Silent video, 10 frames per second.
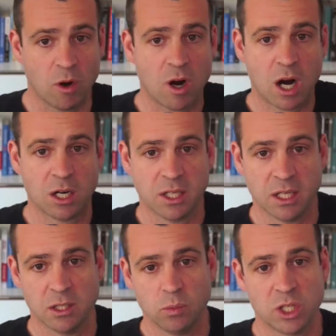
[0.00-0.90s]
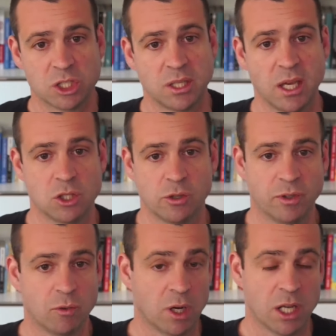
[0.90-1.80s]
where are they? In which stage
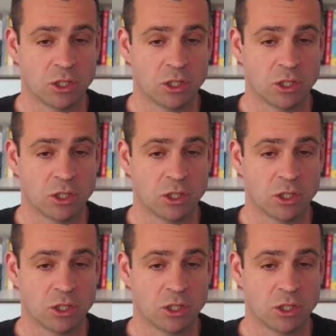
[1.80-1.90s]
of the